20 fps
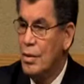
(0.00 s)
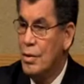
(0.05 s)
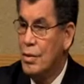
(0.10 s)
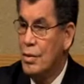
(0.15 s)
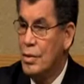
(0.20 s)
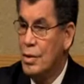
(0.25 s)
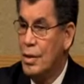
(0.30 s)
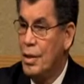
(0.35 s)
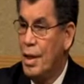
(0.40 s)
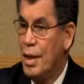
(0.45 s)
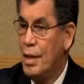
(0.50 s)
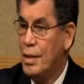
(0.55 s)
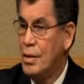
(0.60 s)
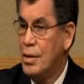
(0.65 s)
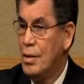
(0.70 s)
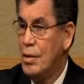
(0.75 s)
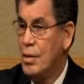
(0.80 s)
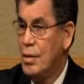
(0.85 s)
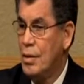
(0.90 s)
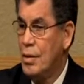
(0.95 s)
She had it
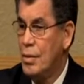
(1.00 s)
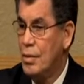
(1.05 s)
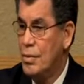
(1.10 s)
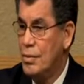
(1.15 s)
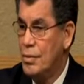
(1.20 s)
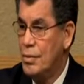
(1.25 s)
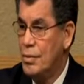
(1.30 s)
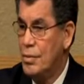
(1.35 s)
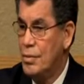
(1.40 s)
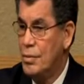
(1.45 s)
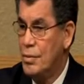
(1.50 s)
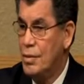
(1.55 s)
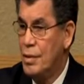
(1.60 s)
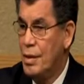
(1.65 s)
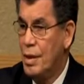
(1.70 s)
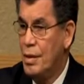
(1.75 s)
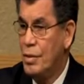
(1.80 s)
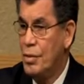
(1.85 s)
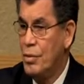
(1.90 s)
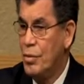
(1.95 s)
all. She
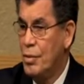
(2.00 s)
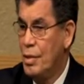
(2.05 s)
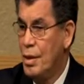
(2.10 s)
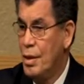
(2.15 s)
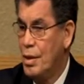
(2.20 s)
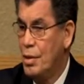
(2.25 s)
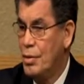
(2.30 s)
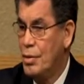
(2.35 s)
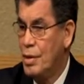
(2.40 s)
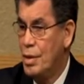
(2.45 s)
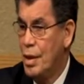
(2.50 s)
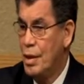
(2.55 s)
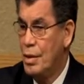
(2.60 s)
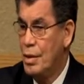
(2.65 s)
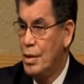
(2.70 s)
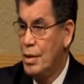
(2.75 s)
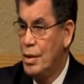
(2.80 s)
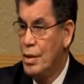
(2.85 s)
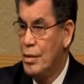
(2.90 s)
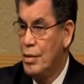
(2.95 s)
had the rings, she had
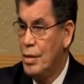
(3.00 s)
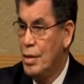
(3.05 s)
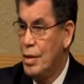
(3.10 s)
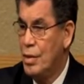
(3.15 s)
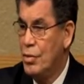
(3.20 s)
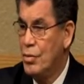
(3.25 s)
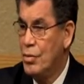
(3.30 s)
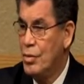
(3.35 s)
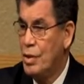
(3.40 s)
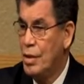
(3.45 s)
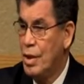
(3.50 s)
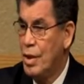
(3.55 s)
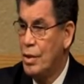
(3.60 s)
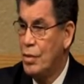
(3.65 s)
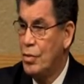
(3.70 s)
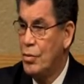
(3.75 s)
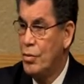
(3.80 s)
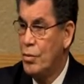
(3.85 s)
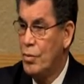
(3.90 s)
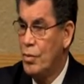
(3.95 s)
the earrings, she had
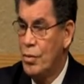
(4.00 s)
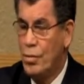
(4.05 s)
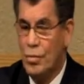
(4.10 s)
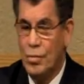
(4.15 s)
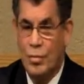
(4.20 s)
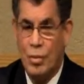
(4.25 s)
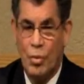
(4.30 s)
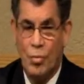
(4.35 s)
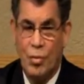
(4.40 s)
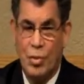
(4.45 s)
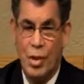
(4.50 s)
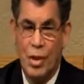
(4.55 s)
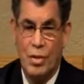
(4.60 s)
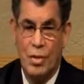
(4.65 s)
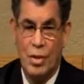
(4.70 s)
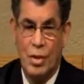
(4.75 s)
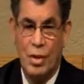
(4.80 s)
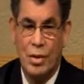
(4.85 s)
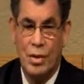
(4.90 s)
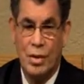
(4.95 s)
the, the
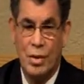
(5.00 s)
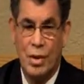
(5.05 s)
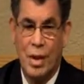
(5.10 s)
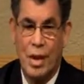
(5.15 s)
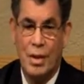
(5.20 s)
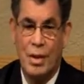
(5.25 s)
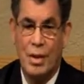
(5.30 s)
bracelets, she had